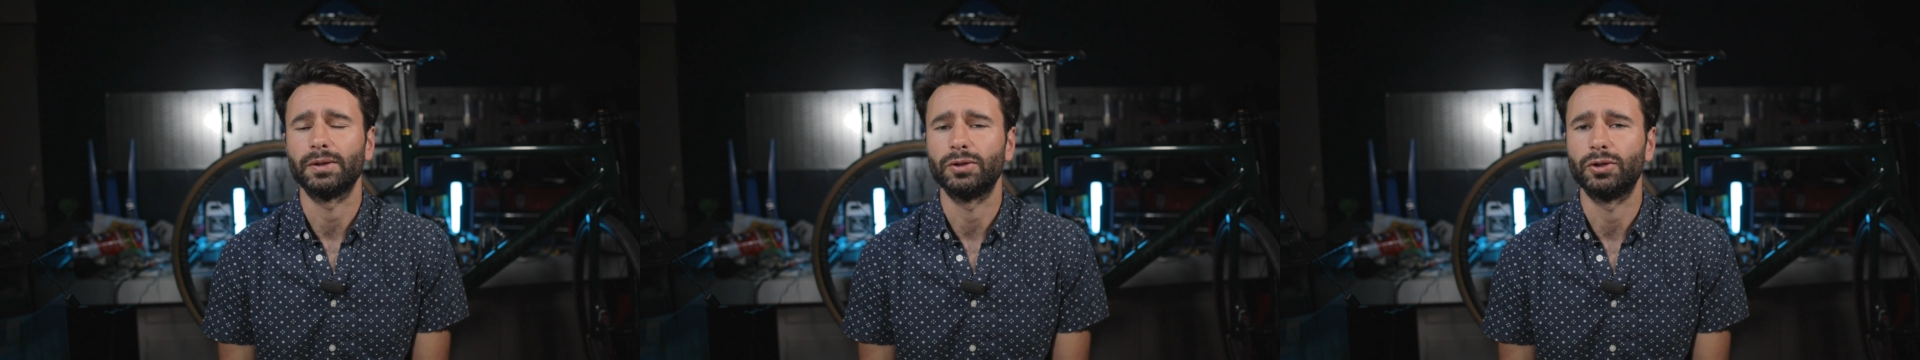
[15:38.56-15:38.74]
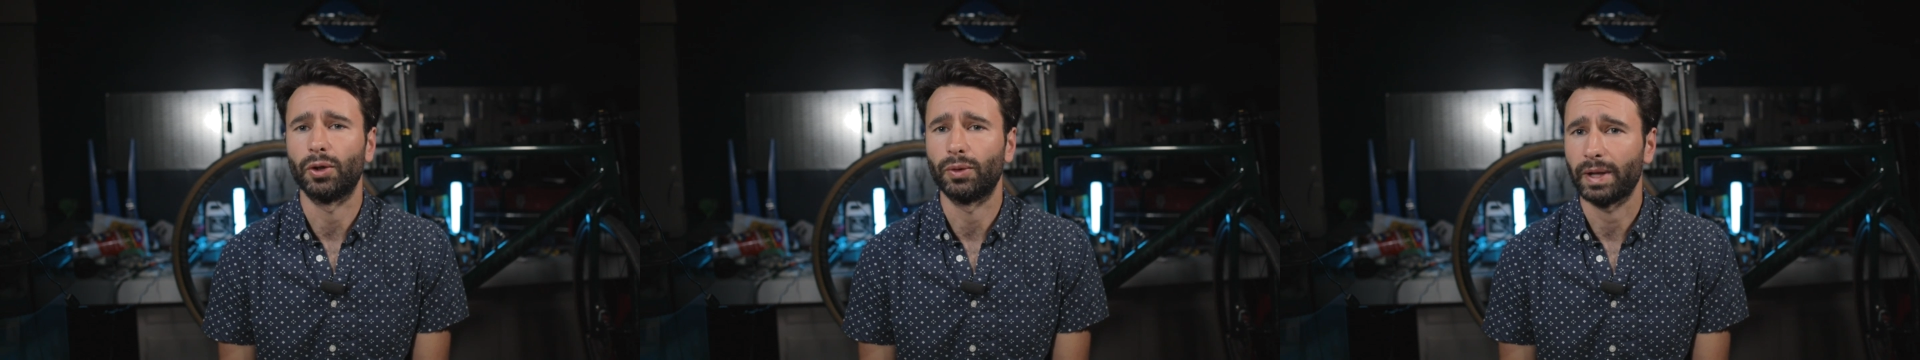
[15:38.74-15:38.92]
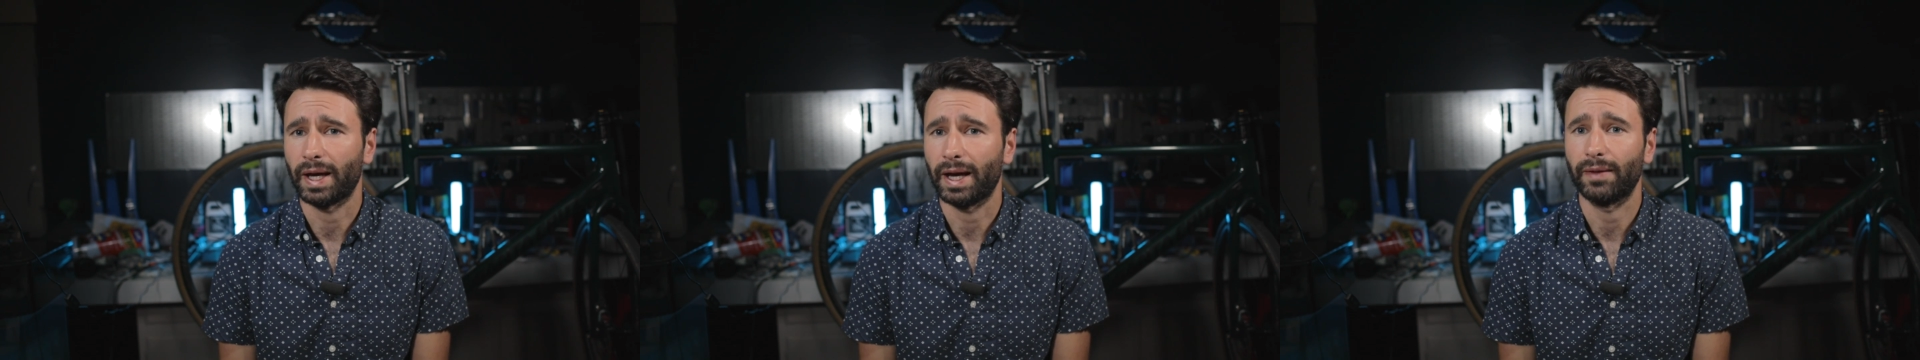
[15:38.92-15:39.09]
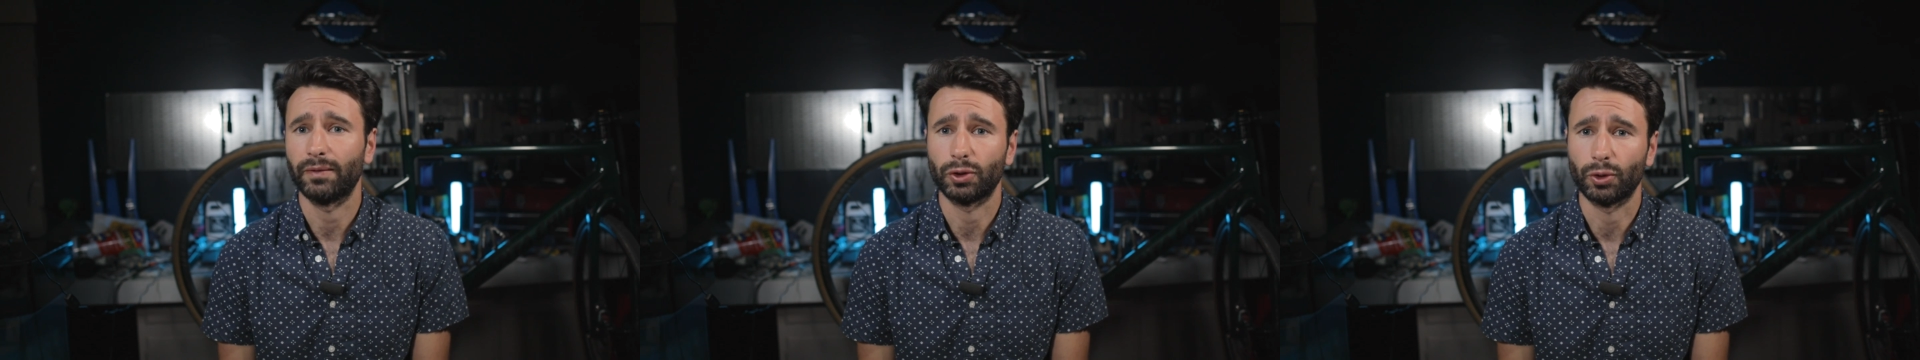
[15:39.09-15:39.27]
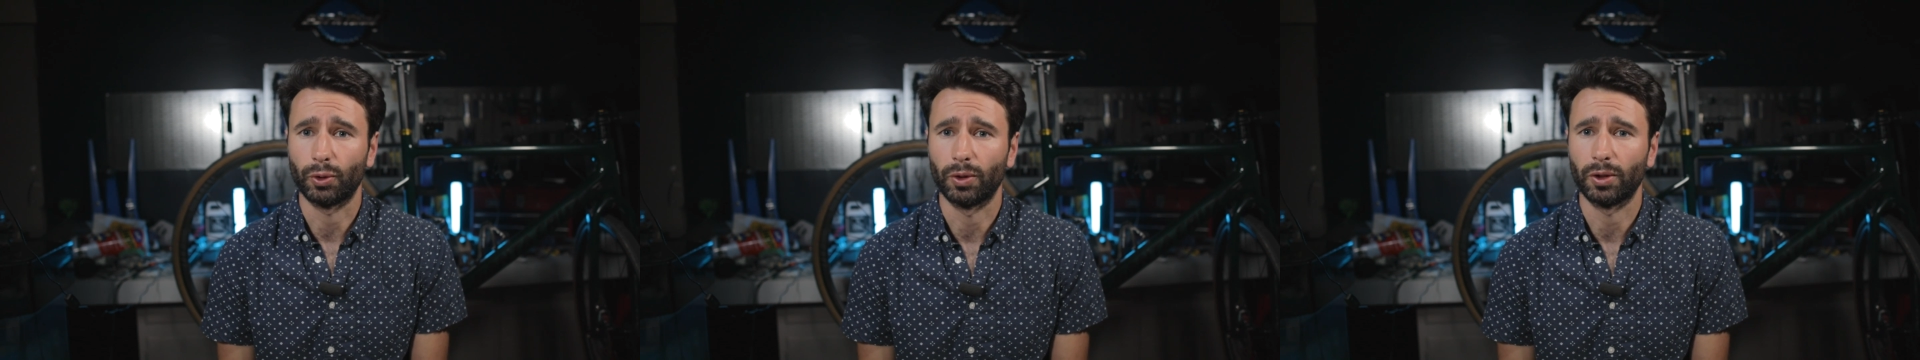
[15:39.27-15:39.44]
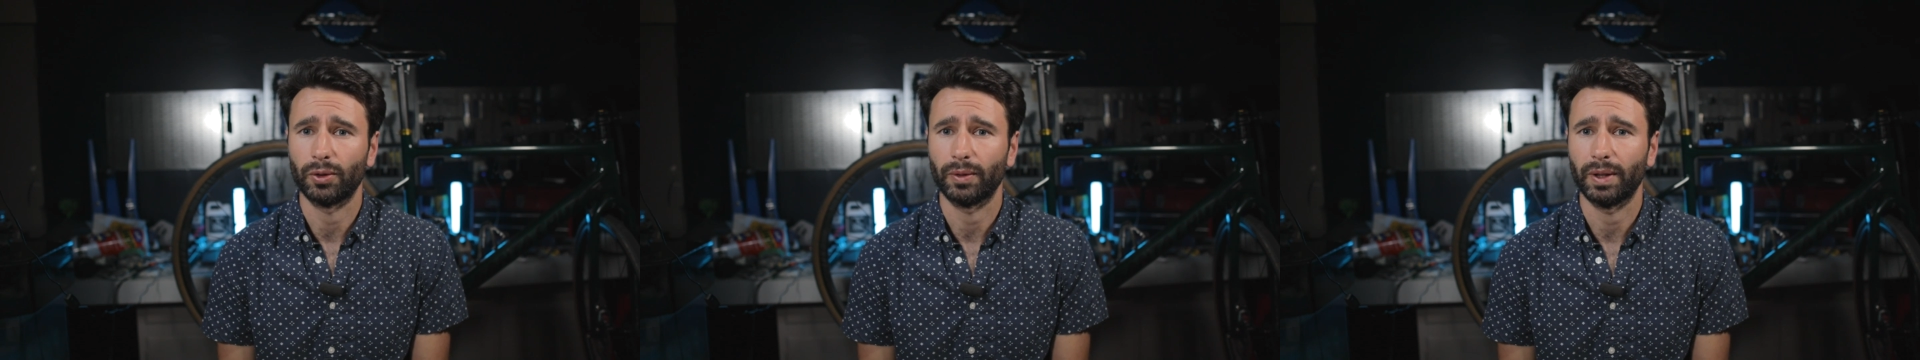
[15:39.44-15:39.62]
don't have a
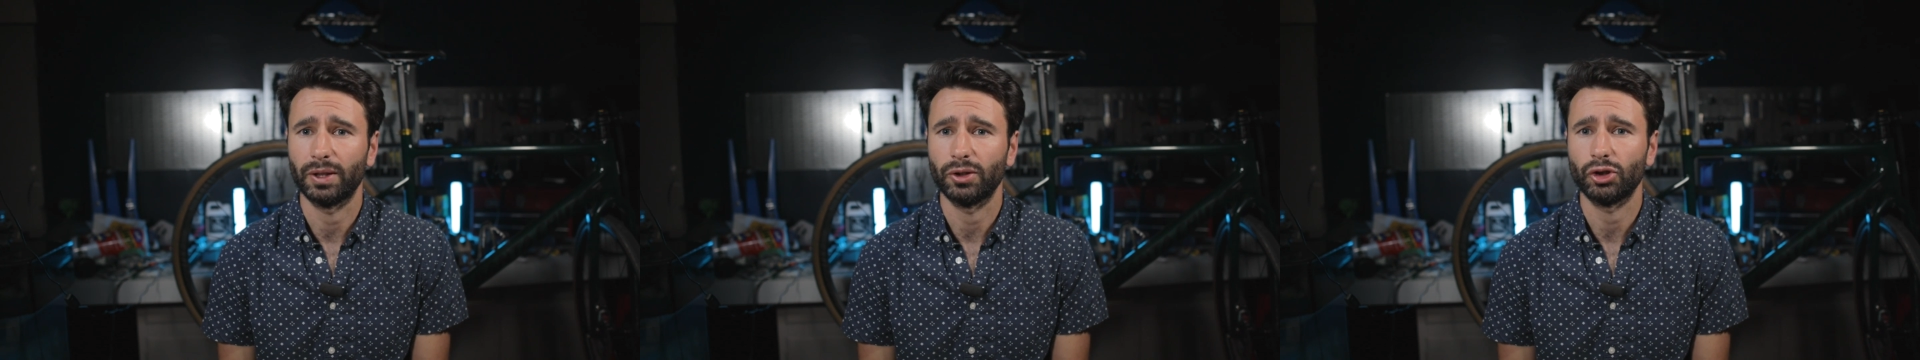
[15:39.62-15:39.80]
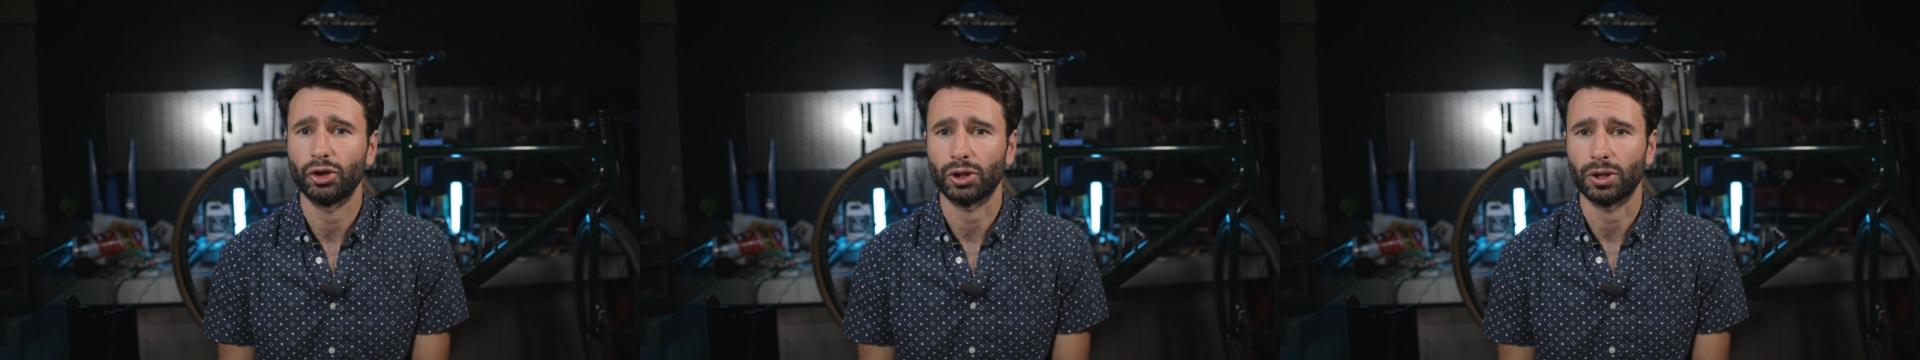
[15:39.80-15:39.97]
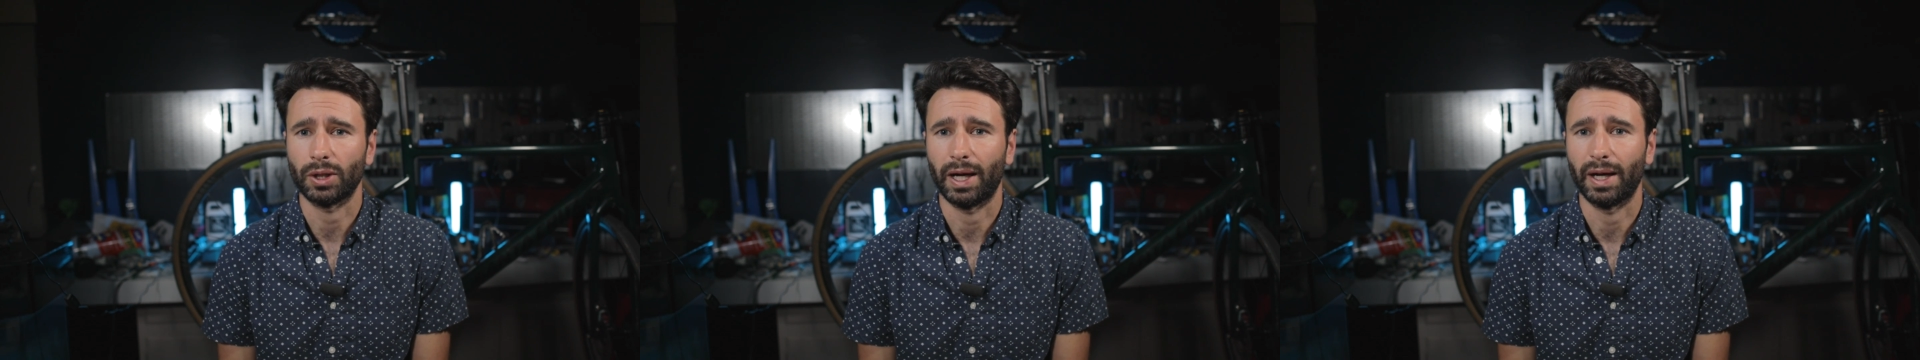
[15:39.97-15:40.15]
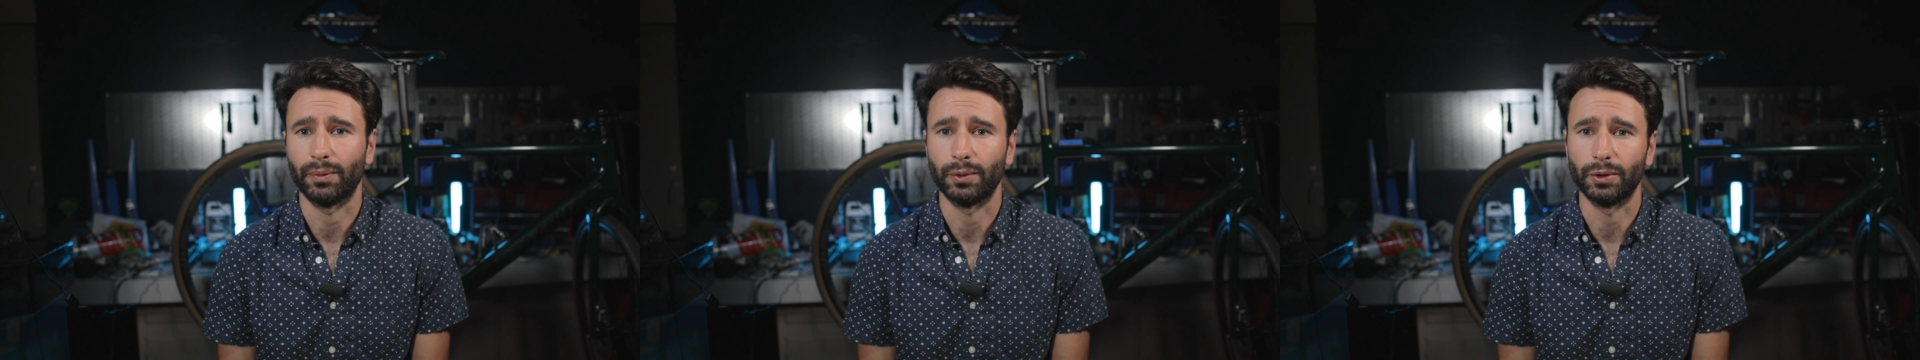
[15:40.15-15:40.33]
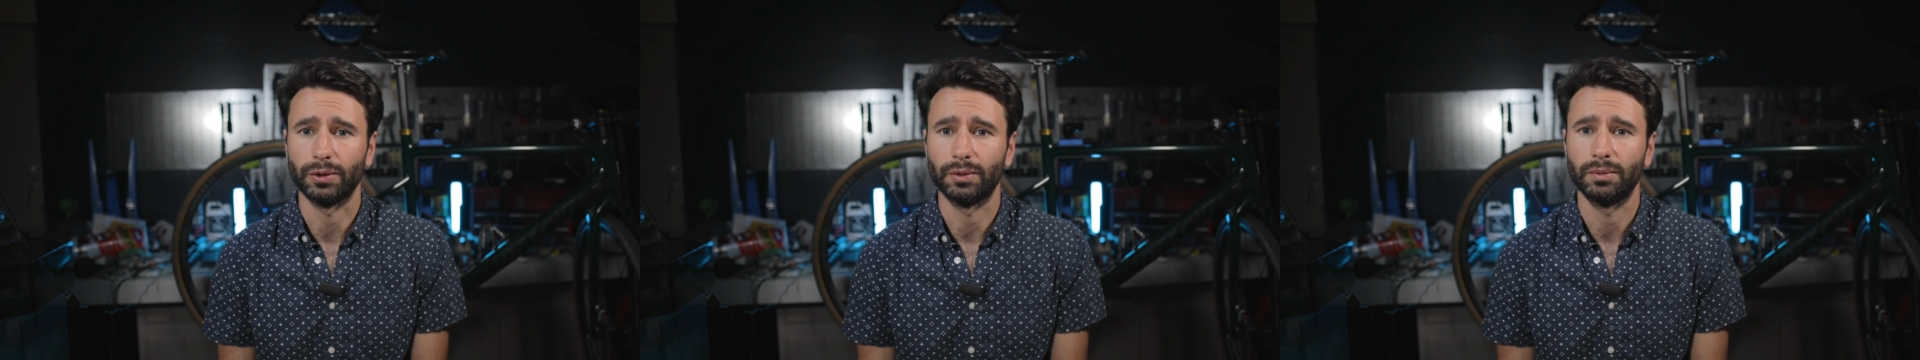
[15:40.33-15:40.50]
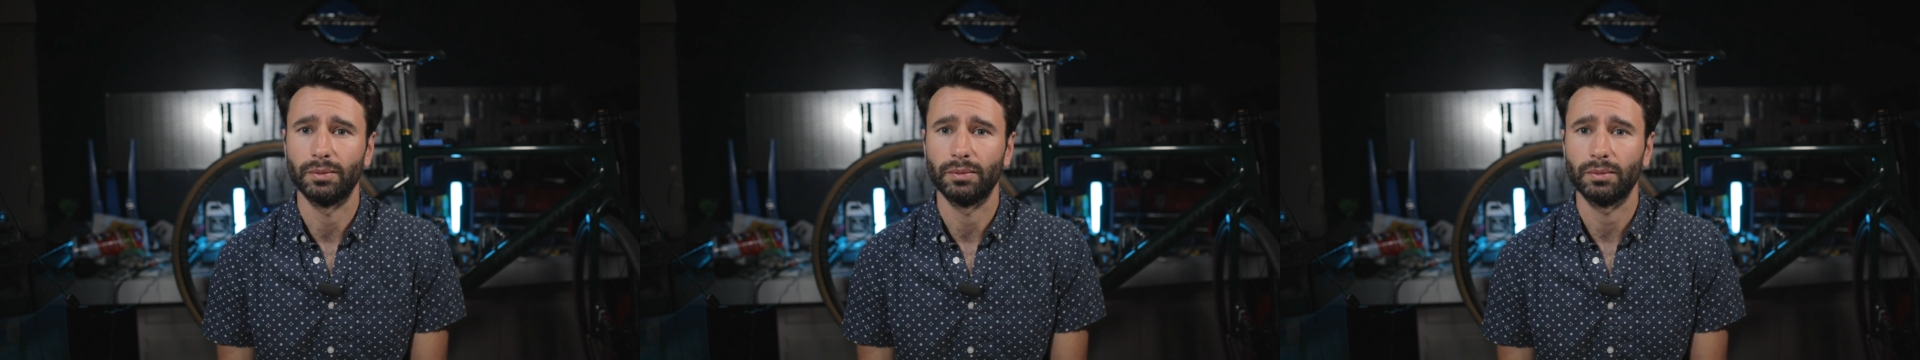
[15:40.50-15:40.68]
torque wrench, I would